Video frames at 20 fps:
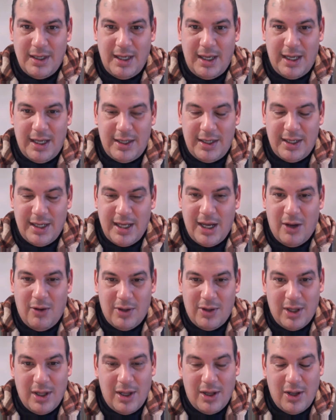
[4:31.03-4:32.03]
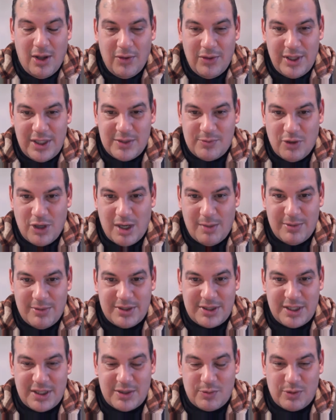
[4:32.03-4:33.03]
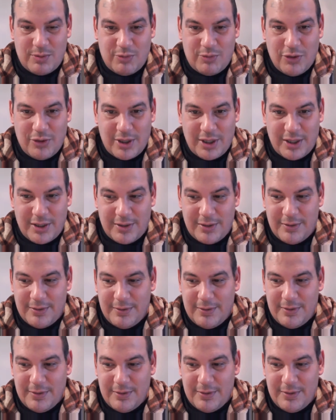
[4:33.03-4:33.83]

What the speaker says: and how all these promises were broken.